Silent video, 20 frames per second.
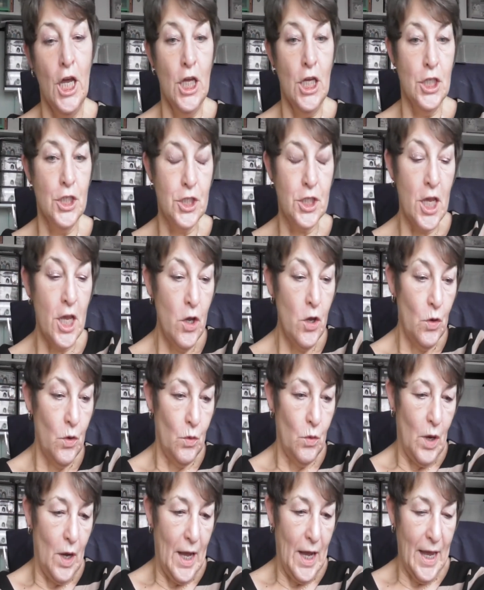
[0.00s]

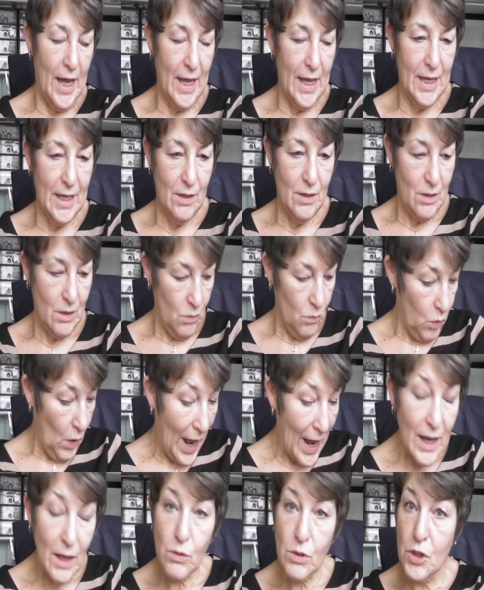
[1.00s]
So
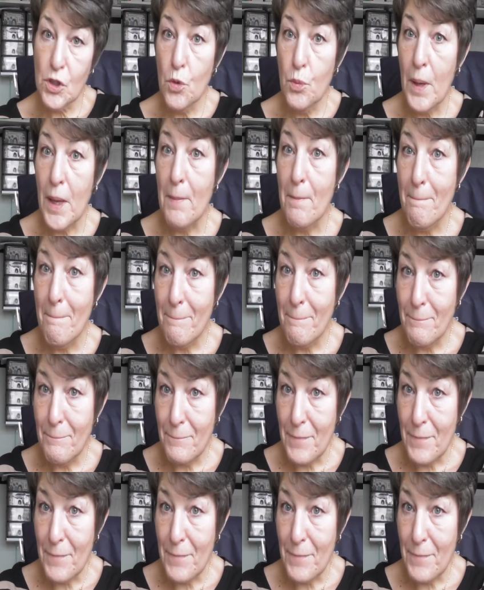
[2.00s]
while I was up in